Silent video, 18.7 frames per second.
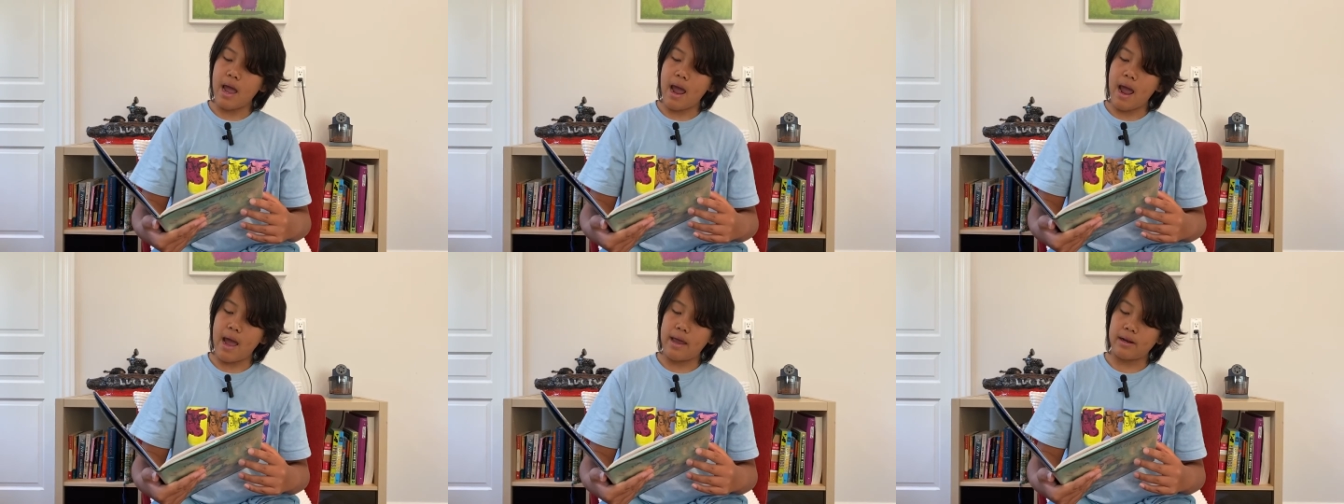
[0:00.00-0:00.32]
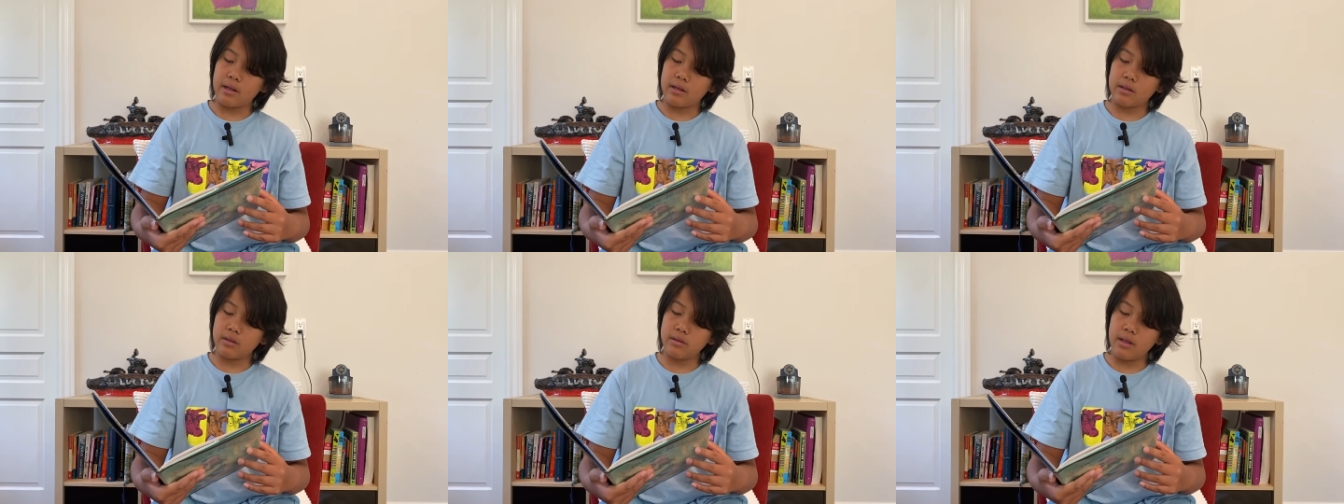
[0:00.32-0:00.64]
At
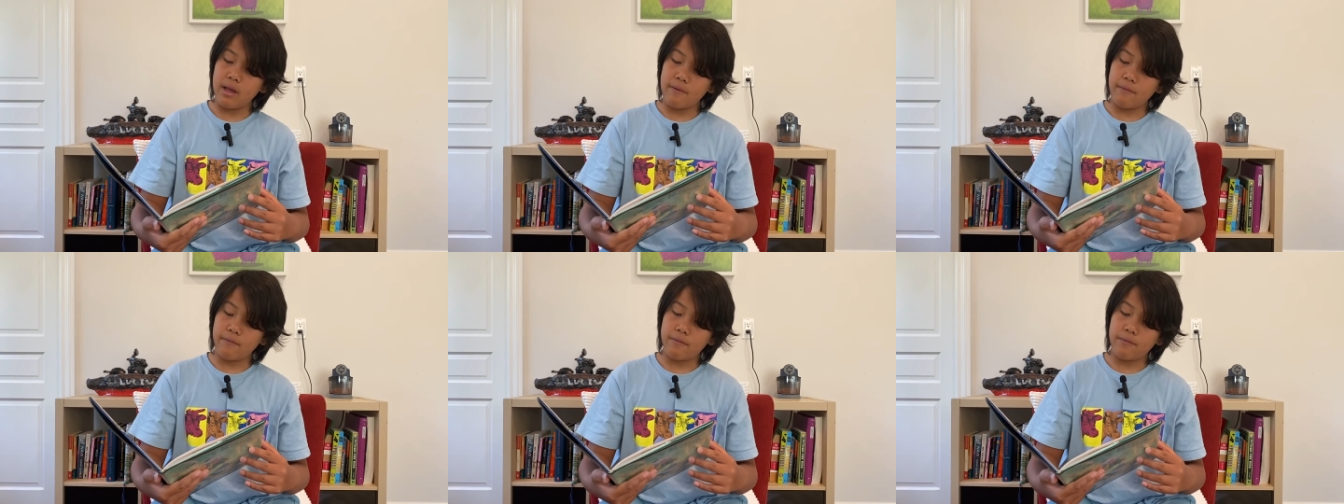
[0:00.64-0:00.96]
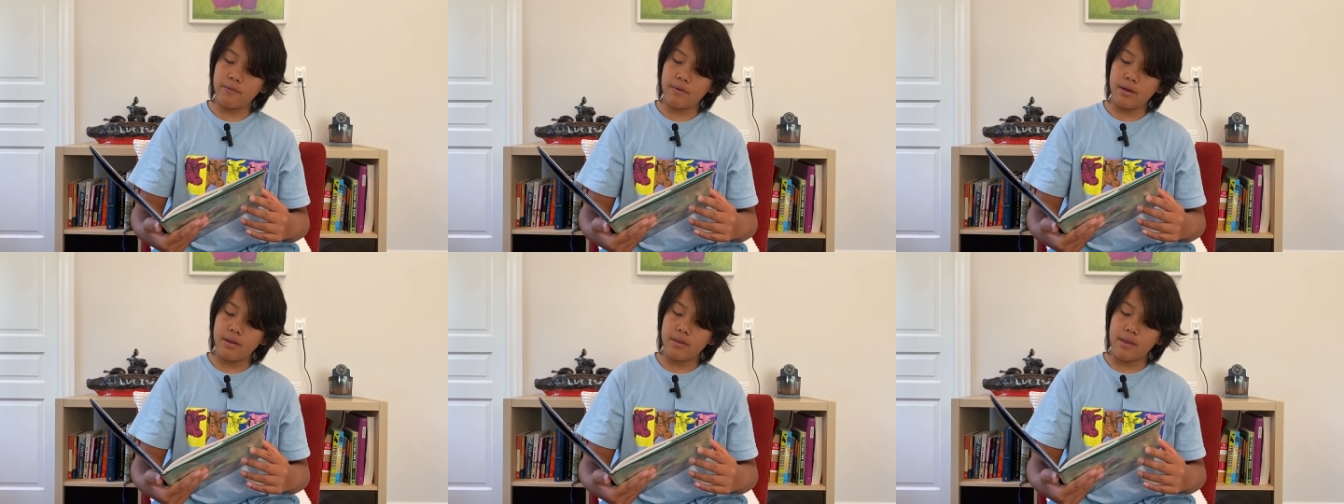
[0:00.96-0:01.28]
a
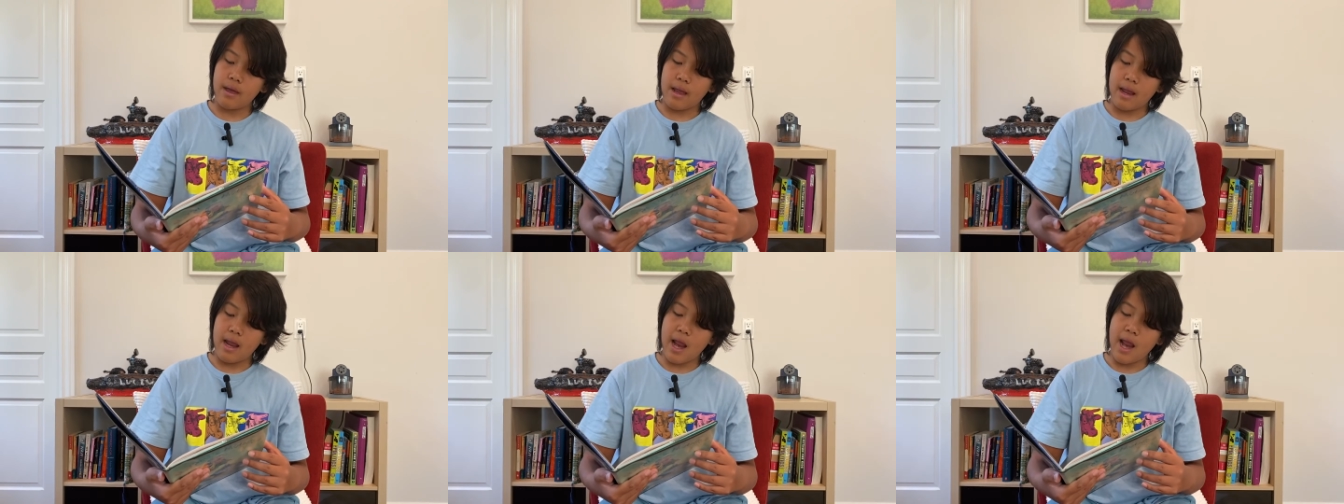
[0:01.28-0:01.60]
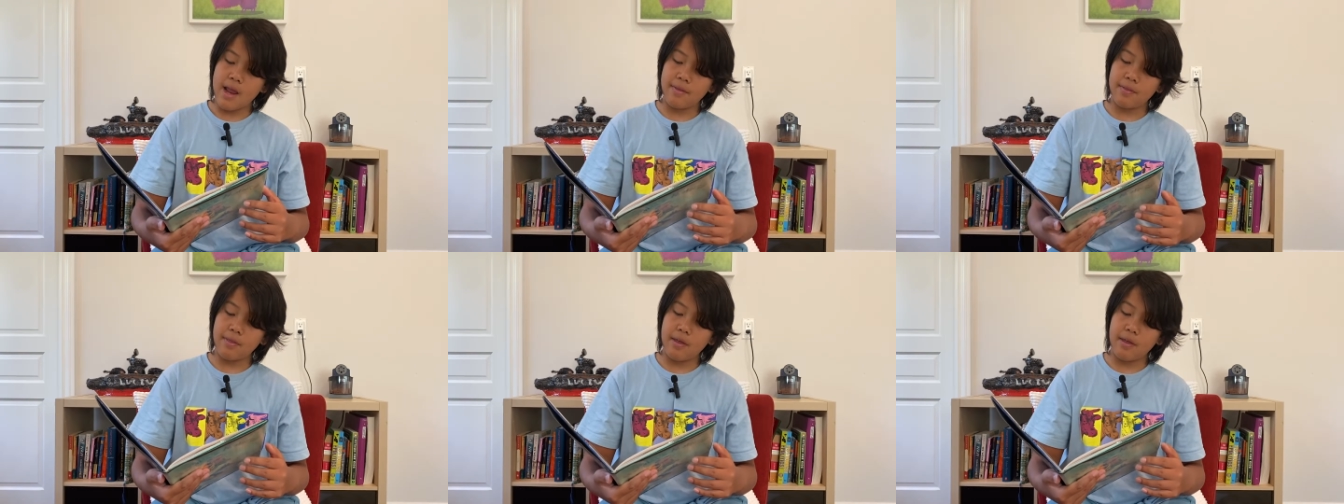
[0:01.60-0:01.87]
cliff, they ate